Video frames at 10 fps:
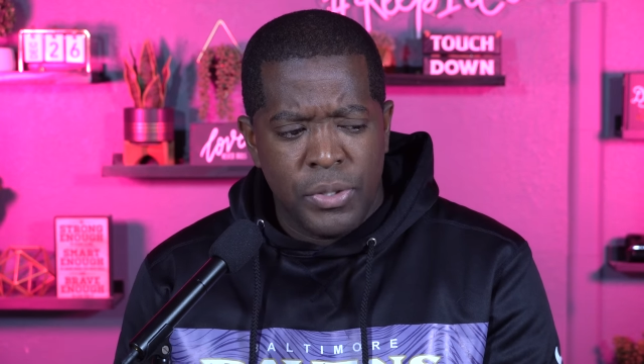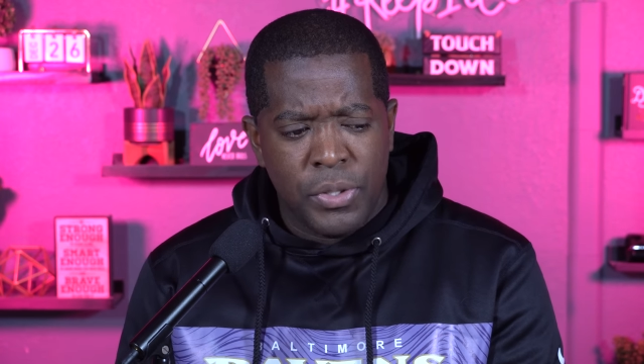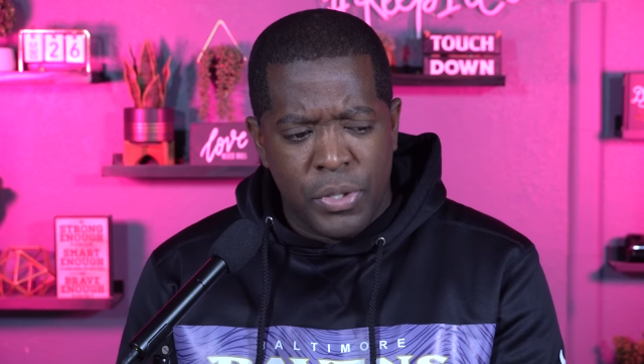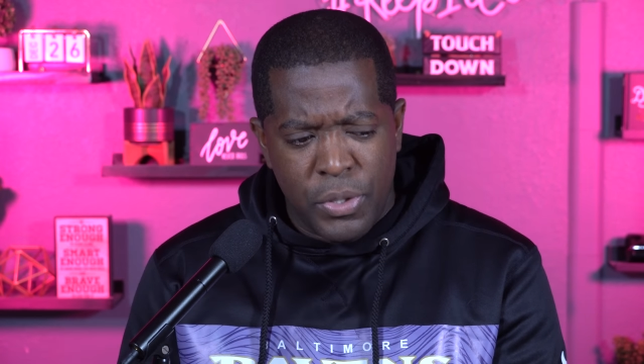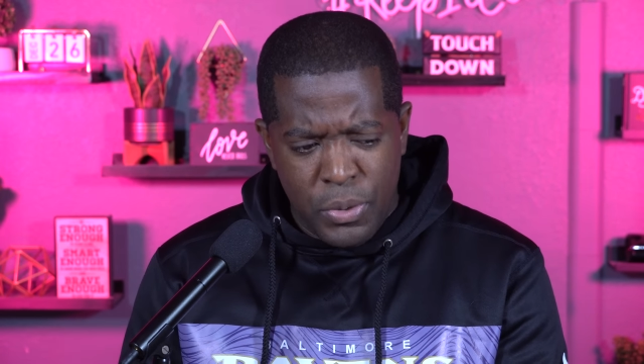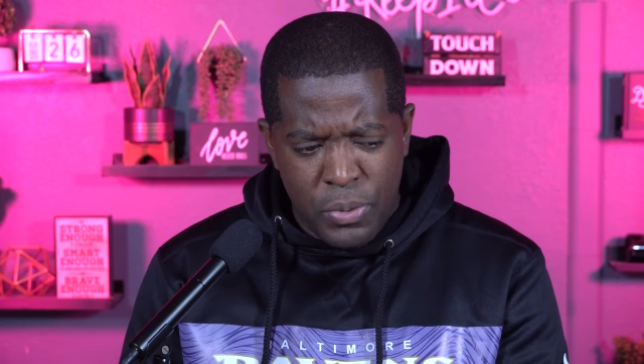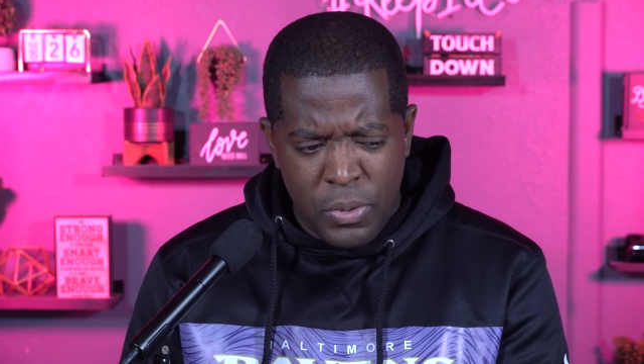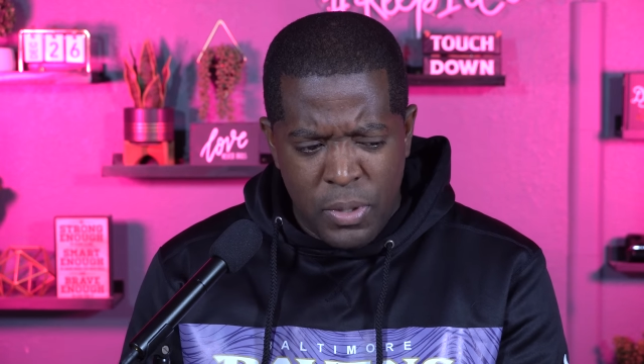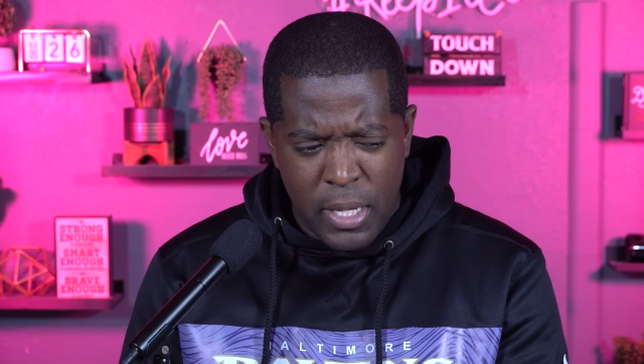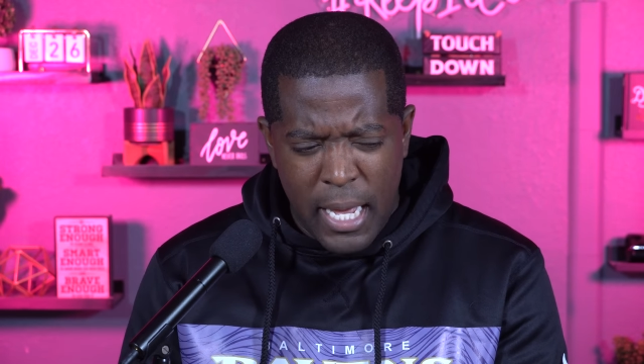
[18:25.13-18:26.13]

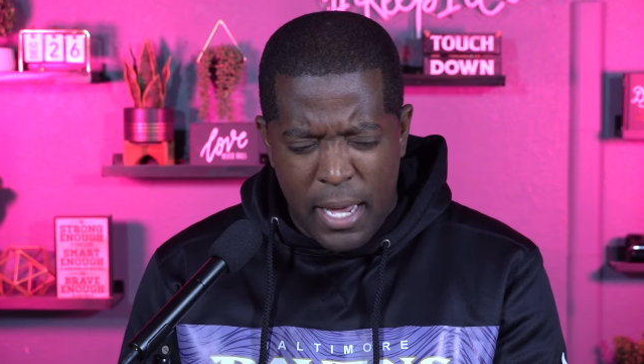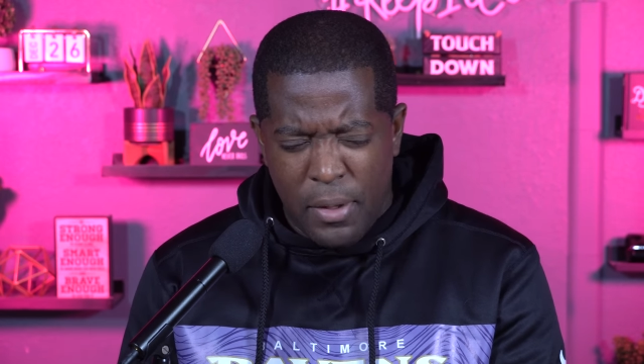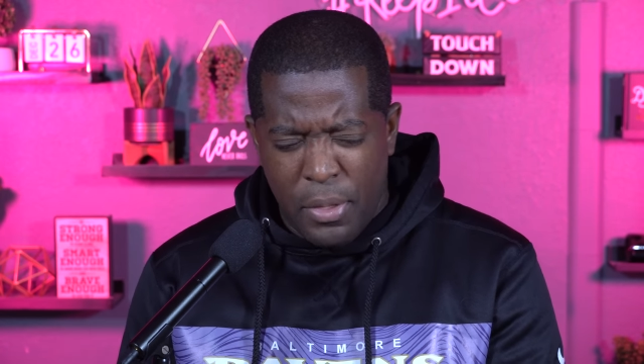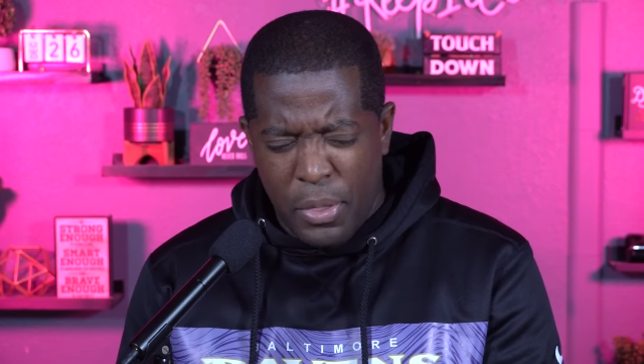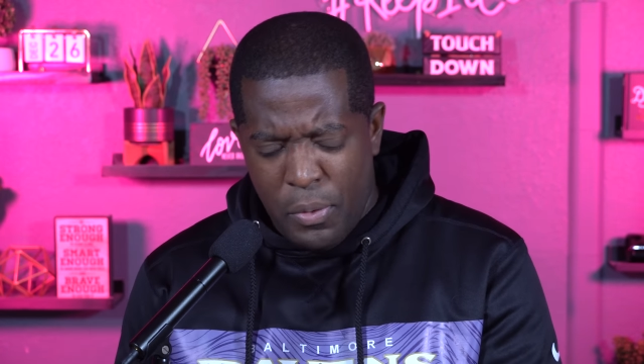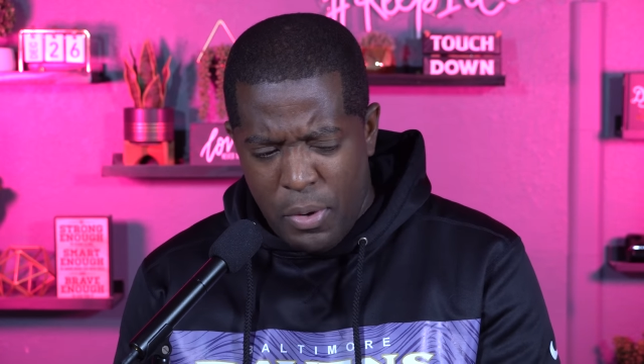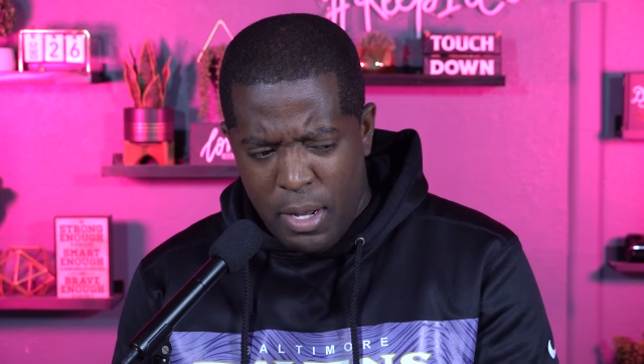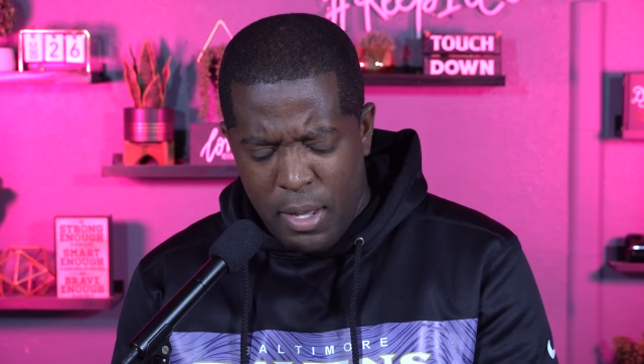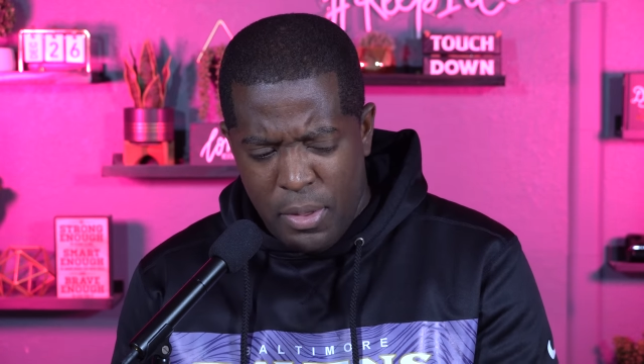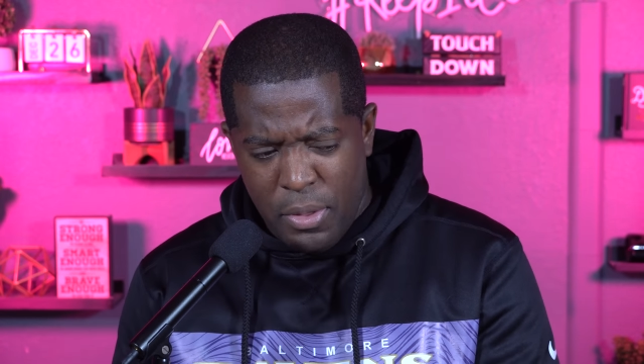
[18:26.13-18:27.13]
two out of
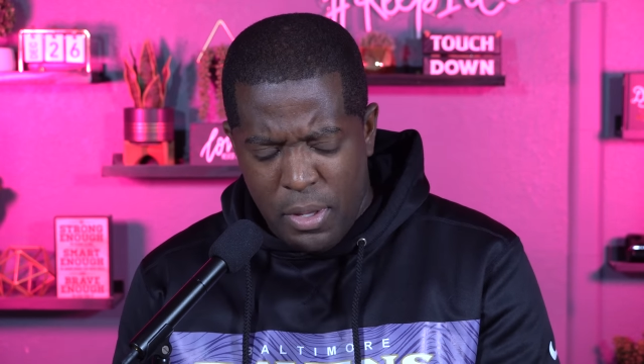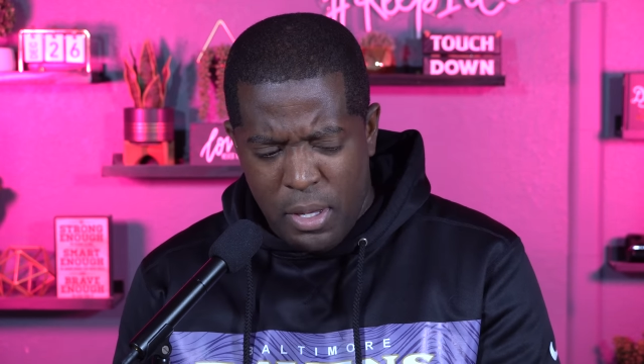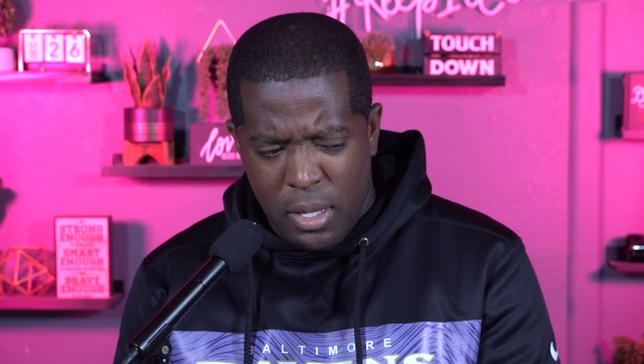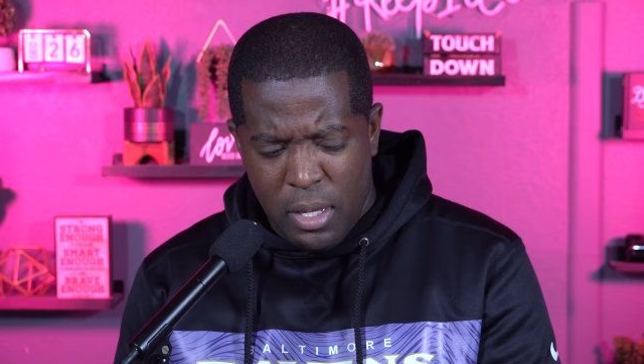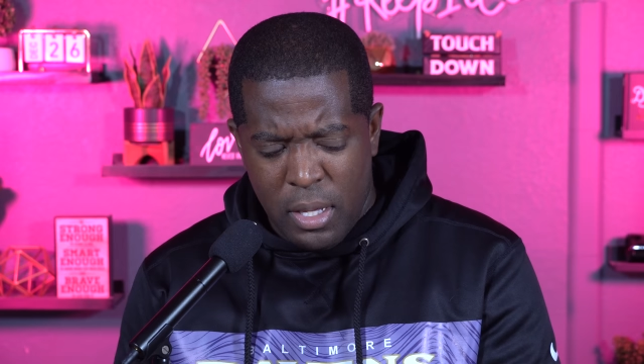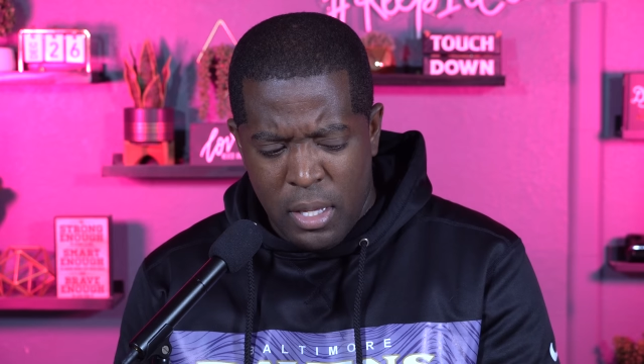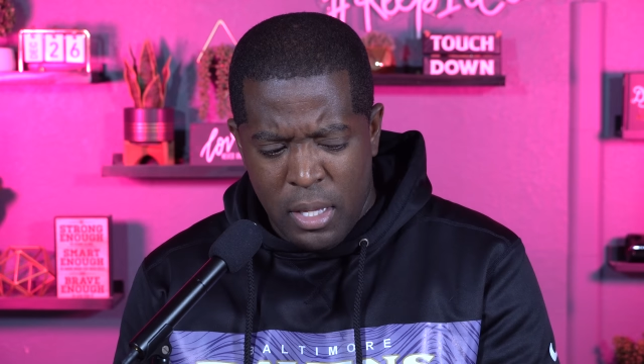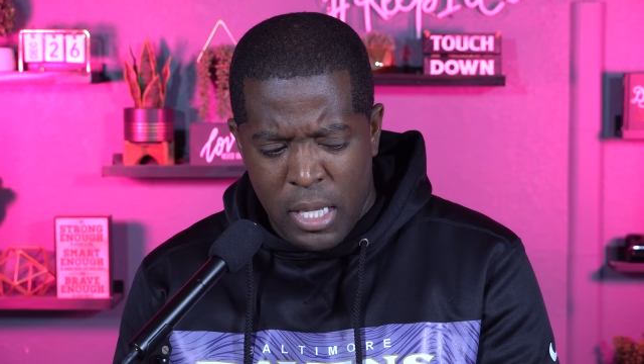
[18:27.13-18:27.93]
three, I think.